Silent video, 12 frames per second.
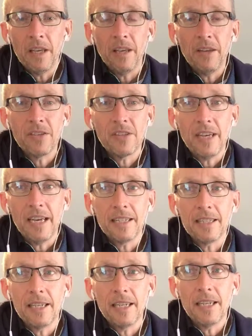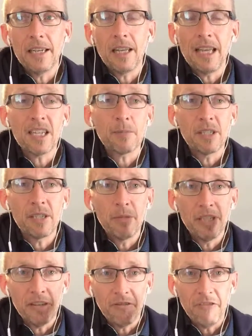is that it allows me to
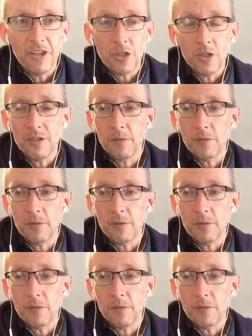be efficient,